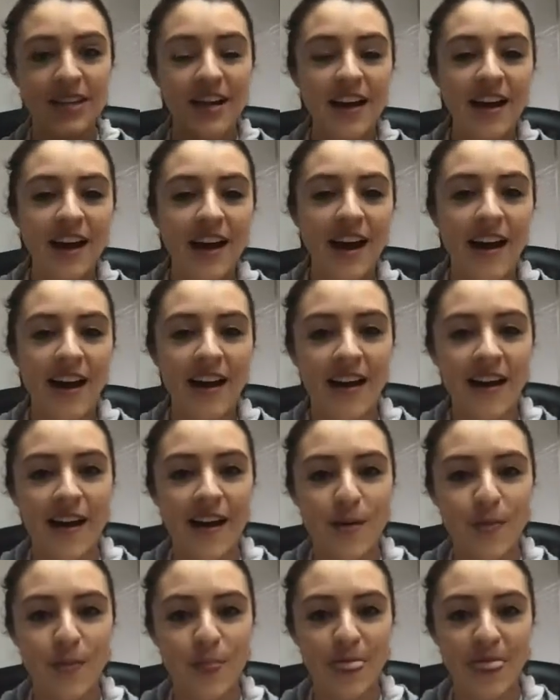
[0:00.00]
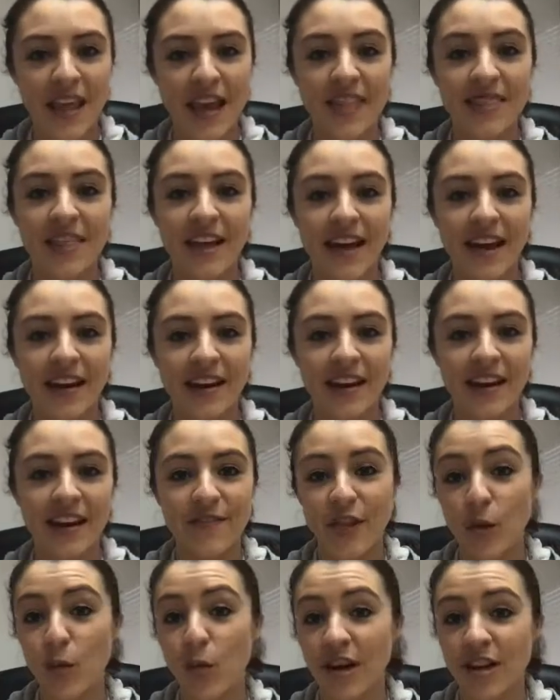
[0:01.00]
And then if
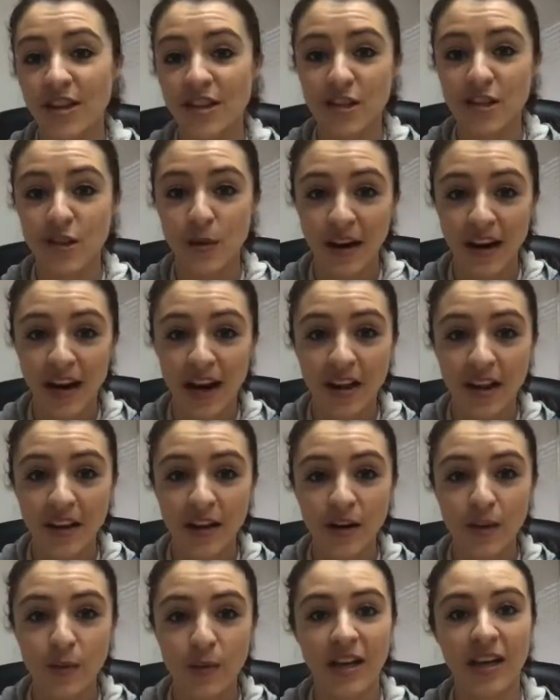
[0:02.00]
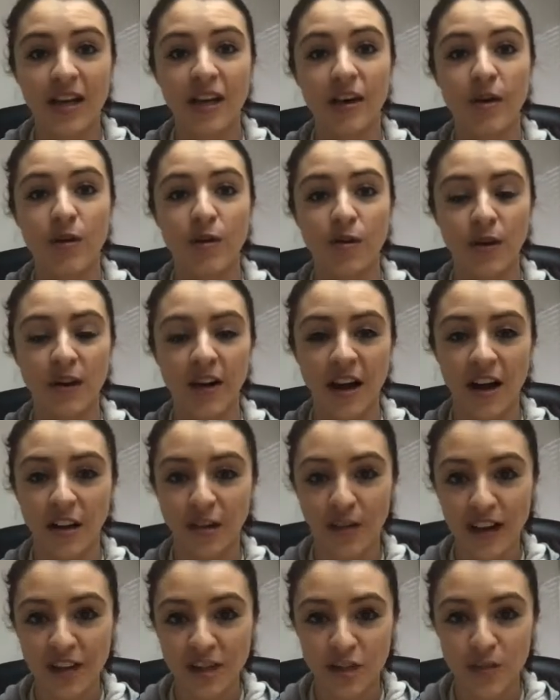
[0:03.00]
they wanted to do a color, we can go through a
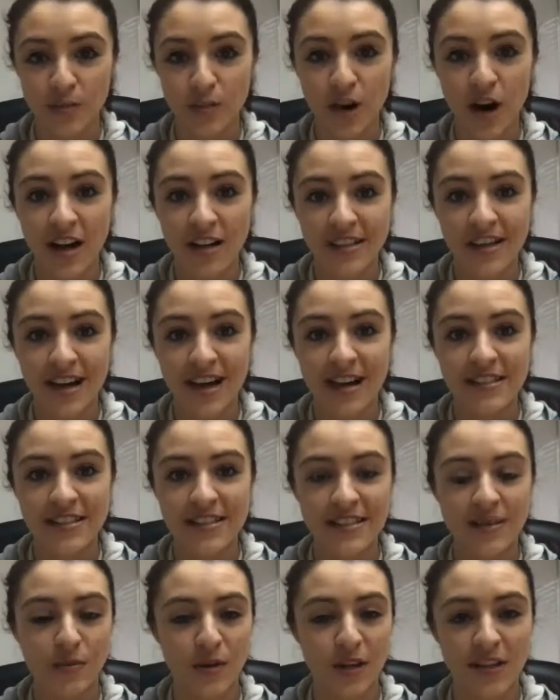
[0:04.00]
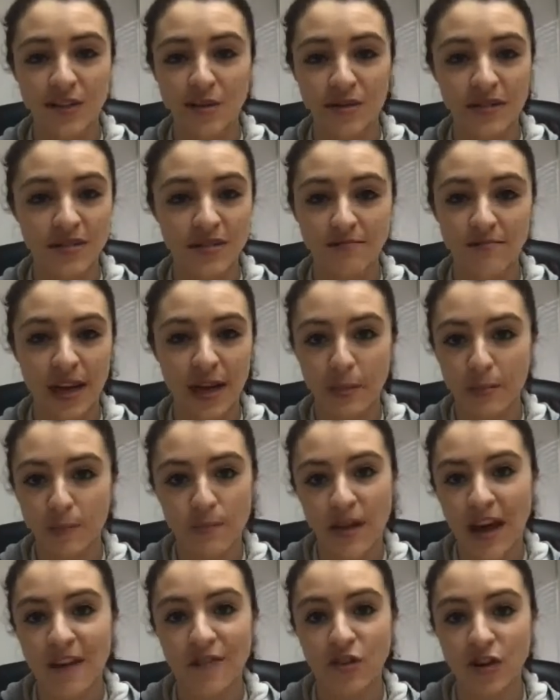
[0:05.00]
coloration process. We can do it like
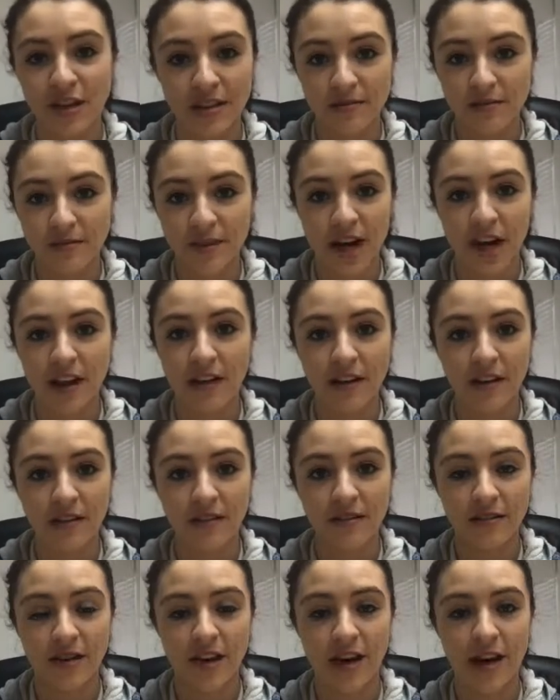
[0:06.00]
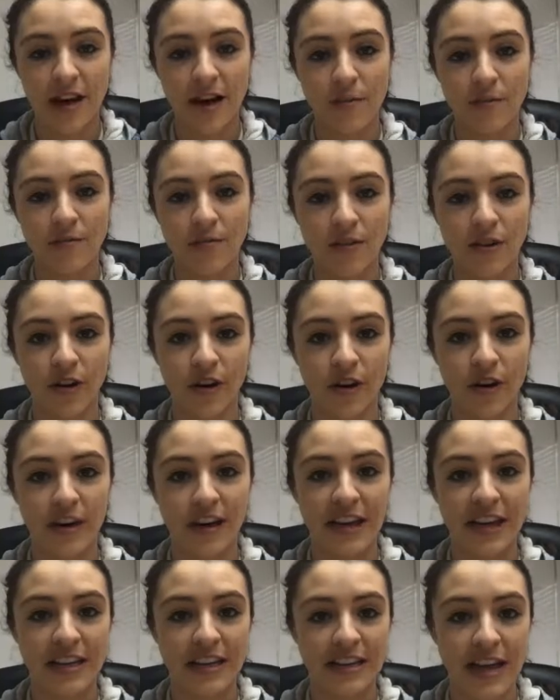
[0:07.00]
every color for
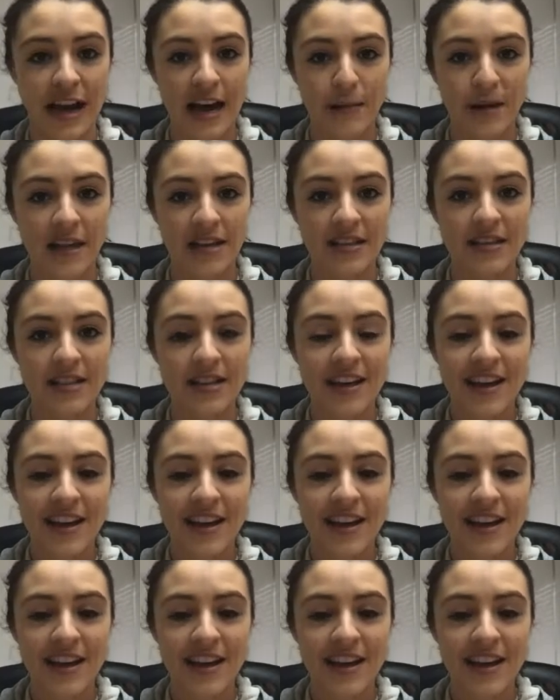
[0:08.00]
any diamond.